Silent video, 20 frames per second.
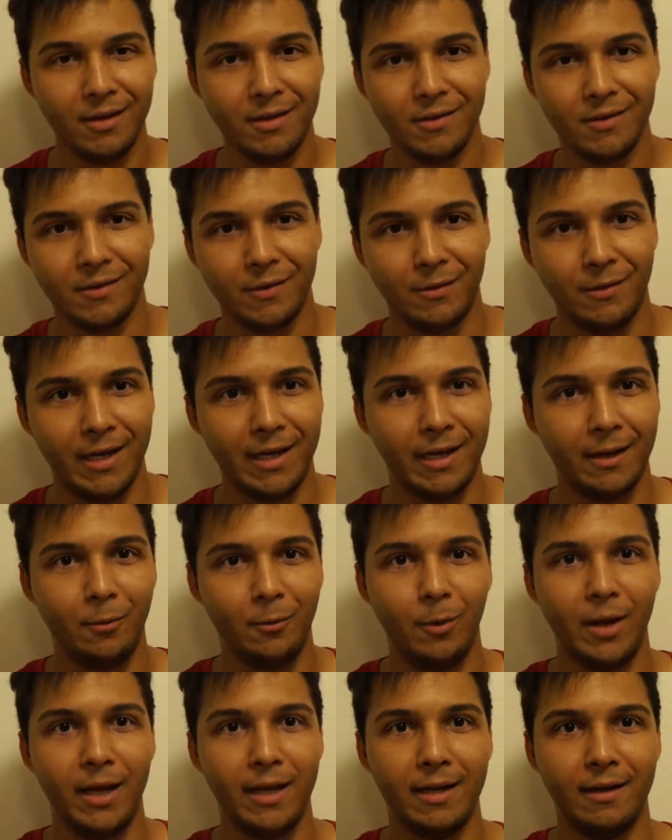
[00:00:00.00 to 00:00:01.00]
So I got to
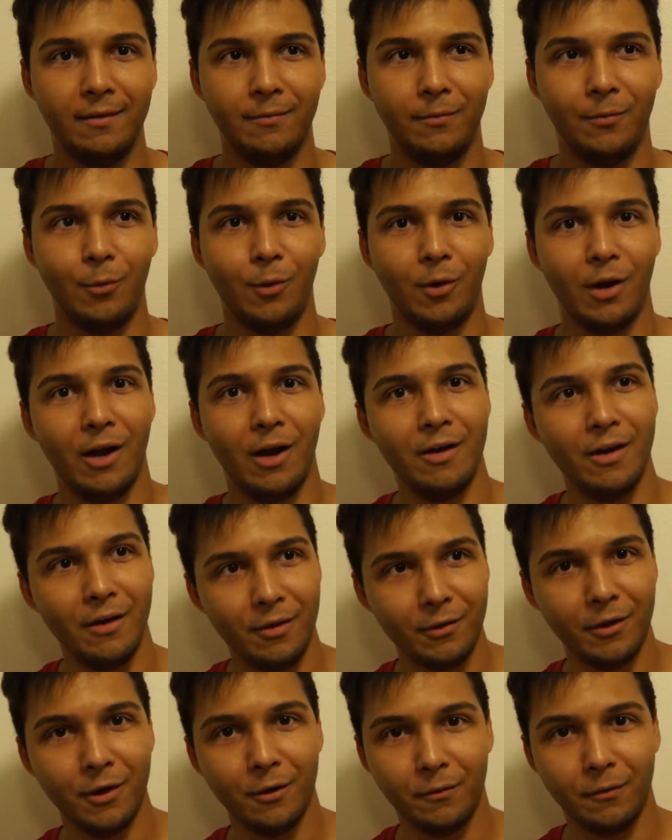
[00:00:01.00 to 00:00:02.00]
wait for
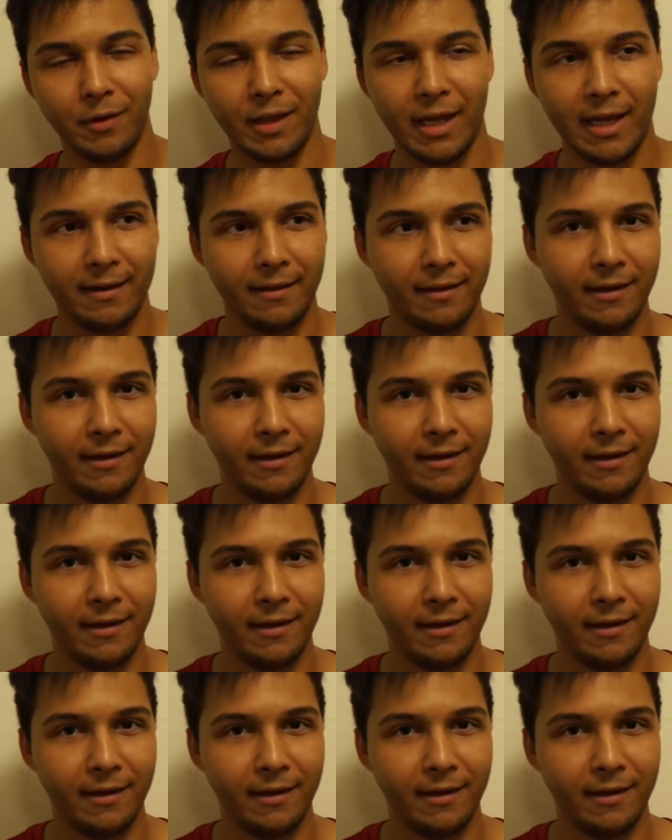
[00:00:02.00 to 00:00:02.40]
another year for that.